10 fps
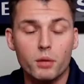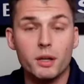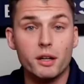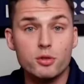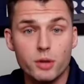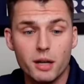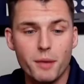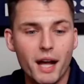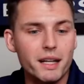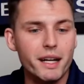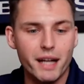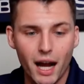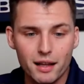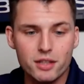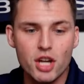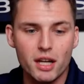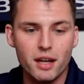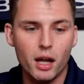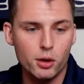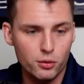or we're going to trade back and get a guy like Jaden
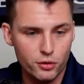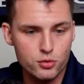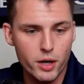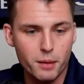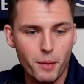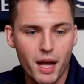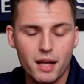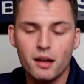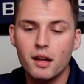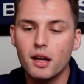Daniels or Drake May.